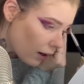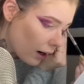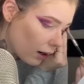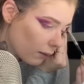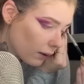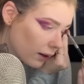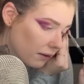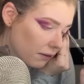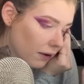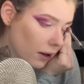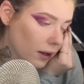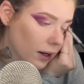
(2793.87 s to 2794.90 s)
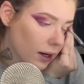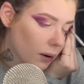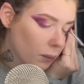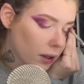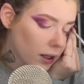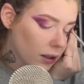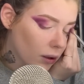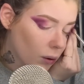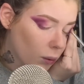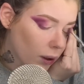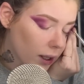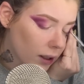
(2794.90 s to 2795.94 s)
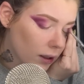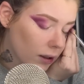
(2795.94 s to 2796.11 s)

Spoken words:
I really felt like I wanted to quit.